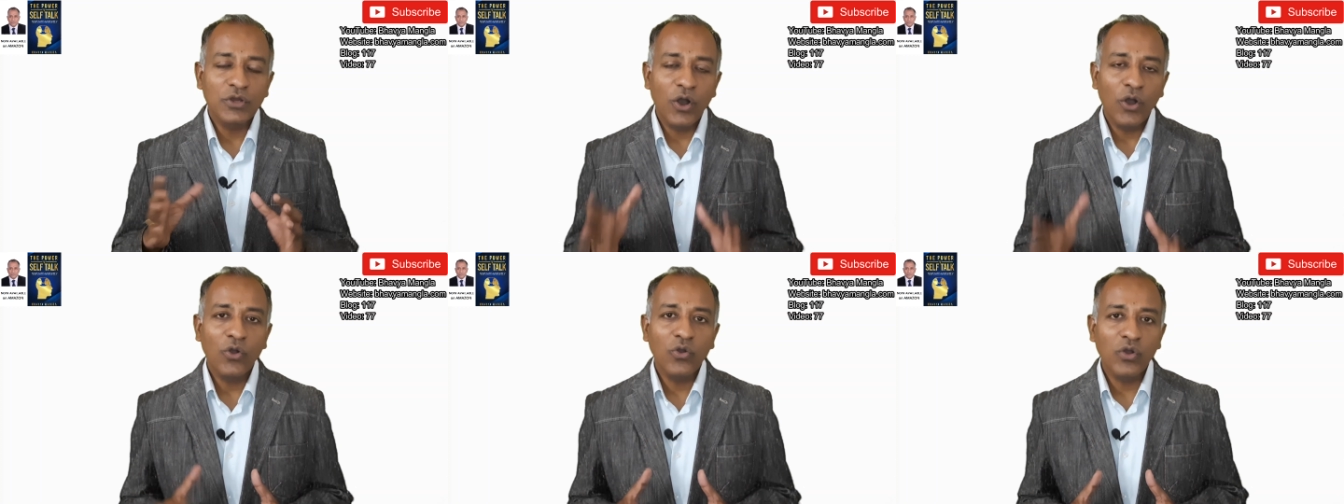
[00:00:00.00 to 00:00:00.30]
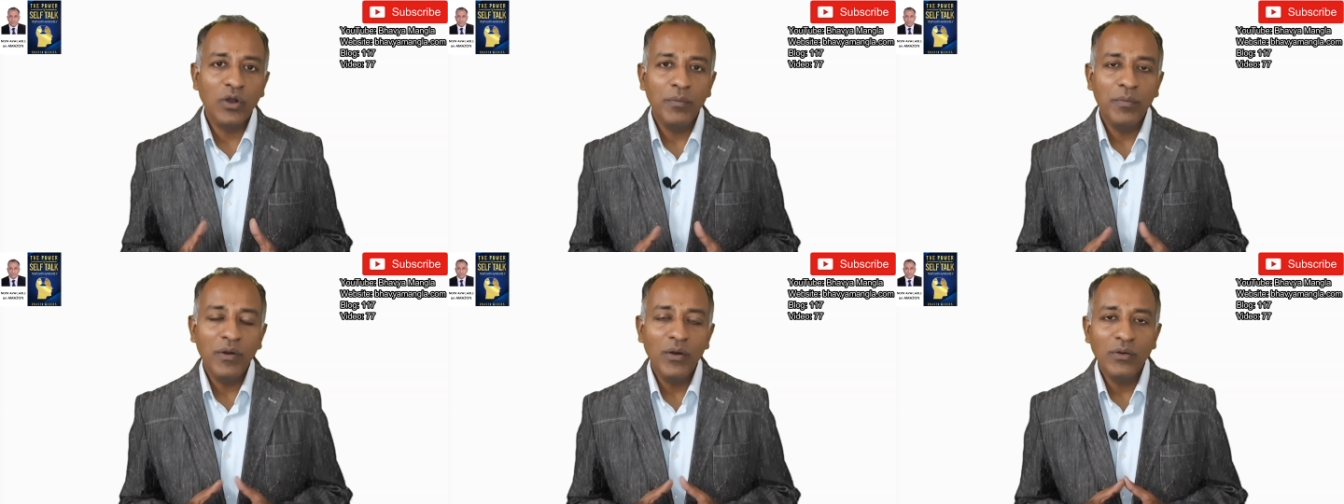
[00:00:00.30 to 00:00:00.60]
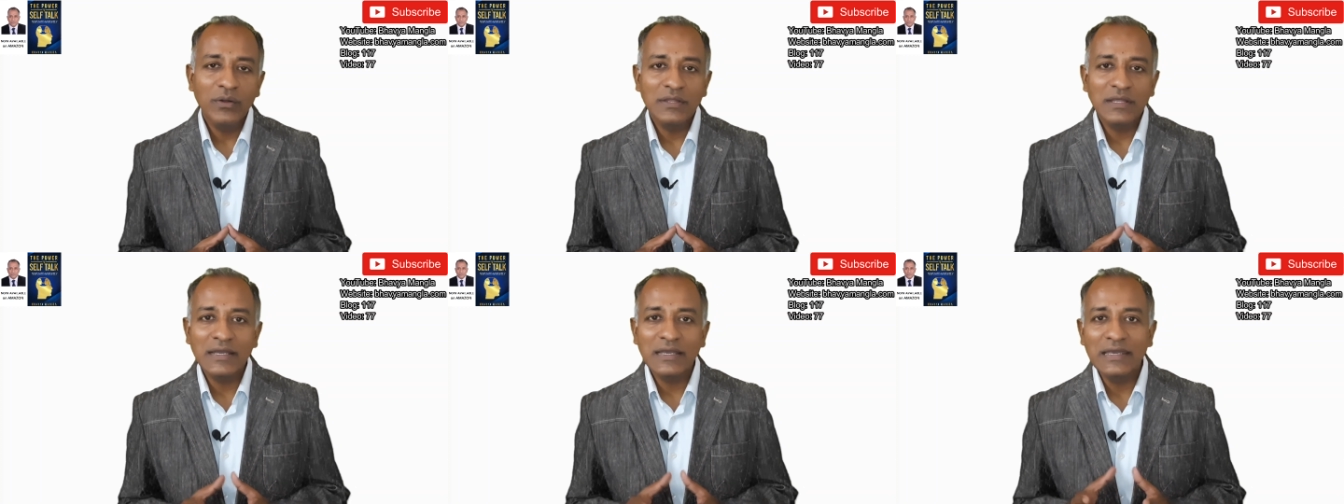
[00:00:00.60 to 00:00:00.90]
talk
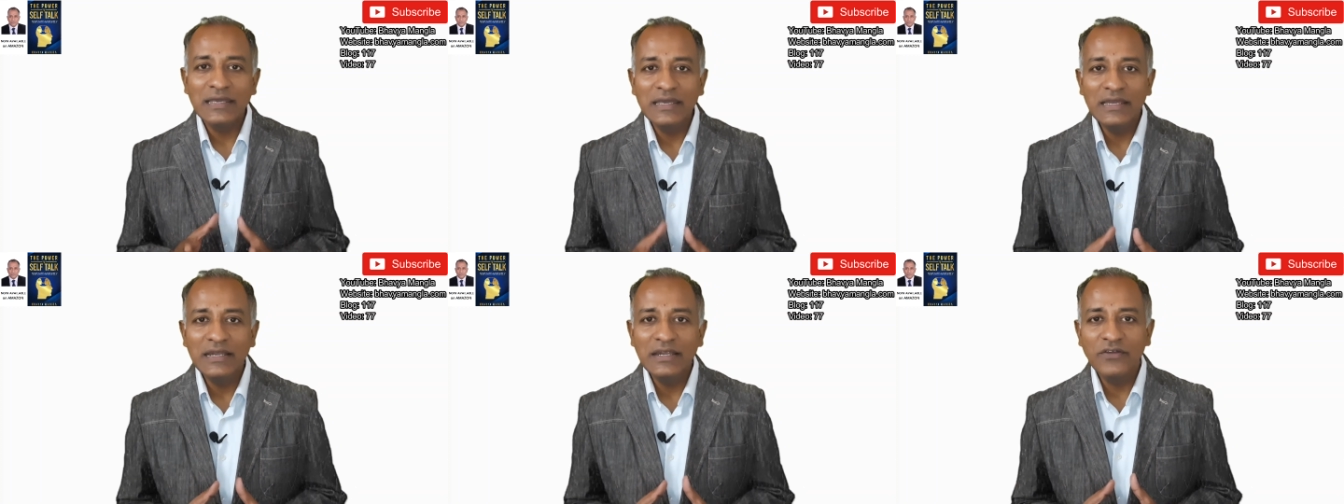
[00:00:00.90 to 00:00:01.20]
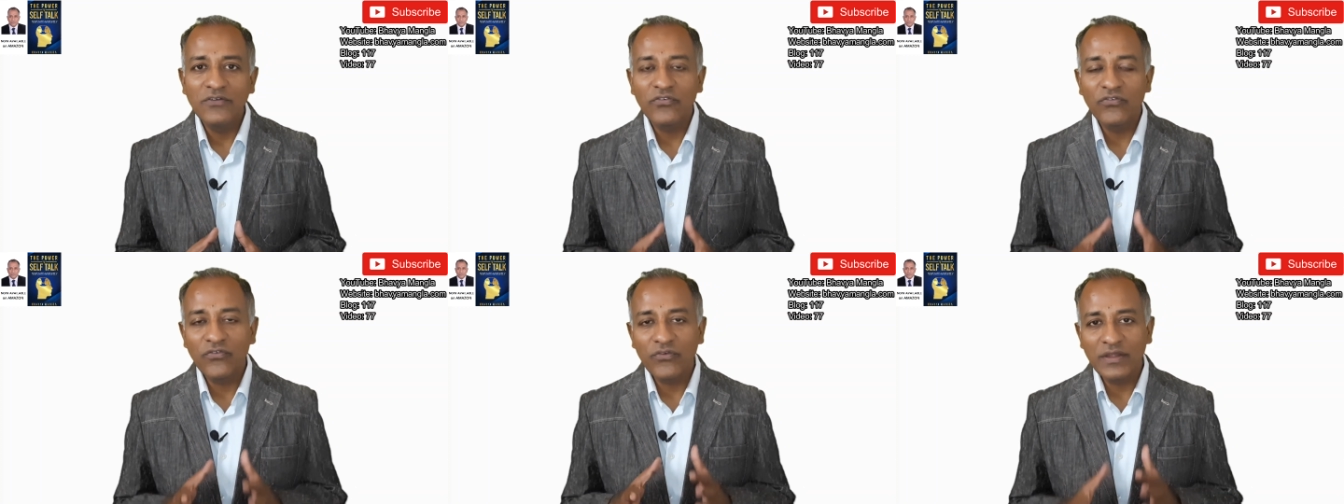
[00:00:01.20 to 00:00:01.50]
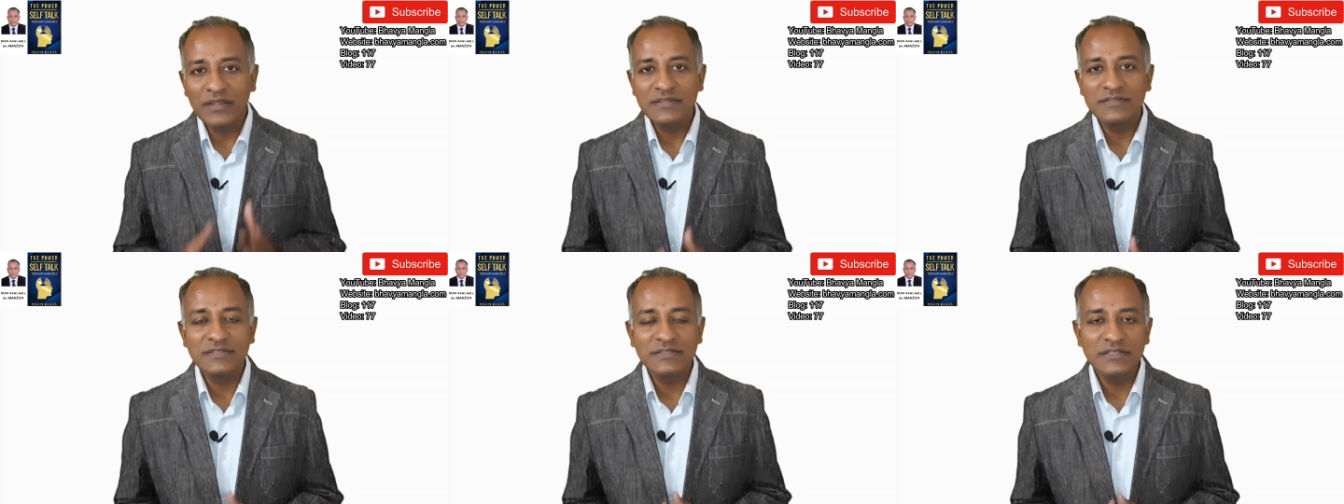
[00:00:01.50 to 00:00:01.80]
about the key
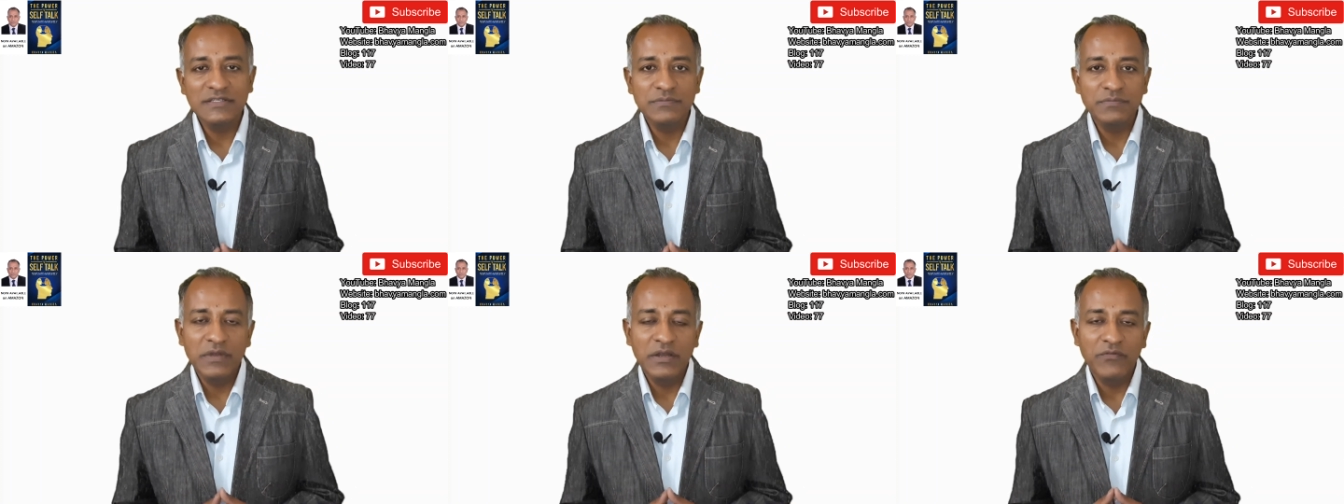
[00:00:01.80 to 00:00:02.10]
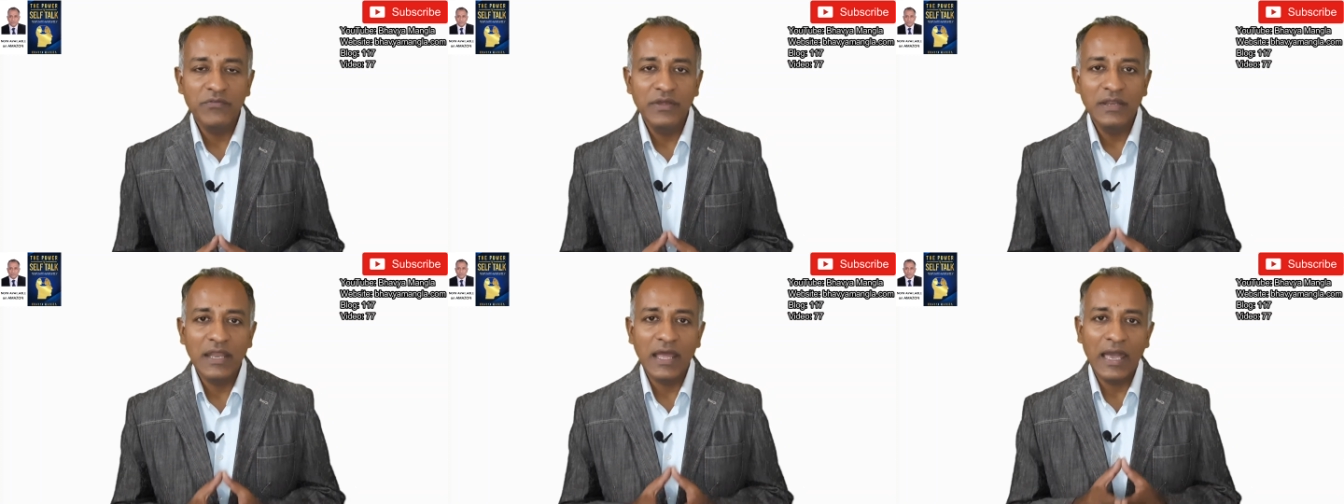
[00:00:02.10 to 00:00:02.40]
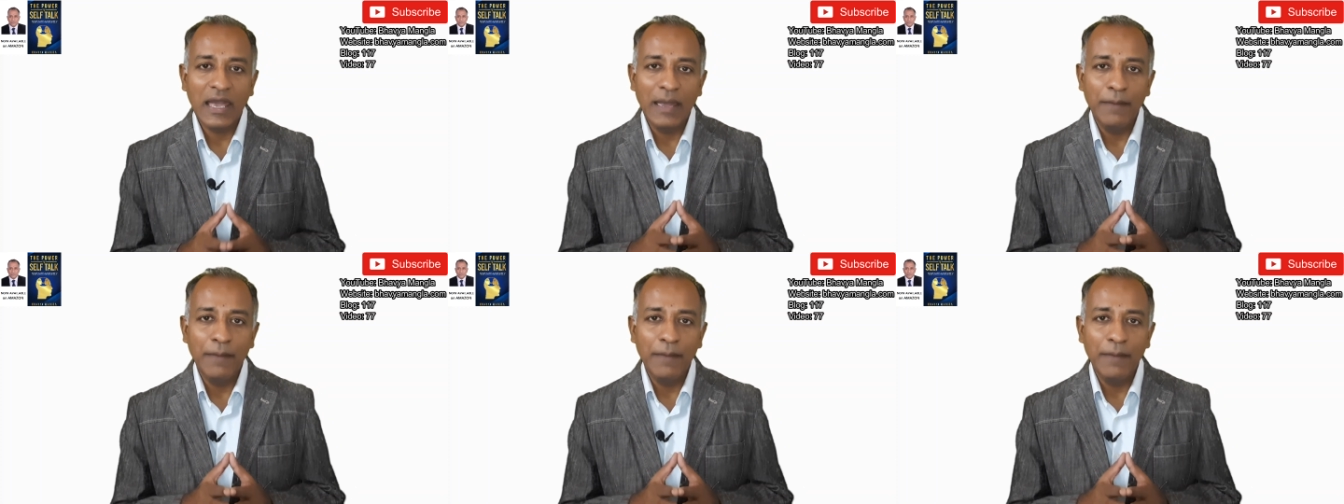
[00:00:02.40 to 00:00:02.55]
differences between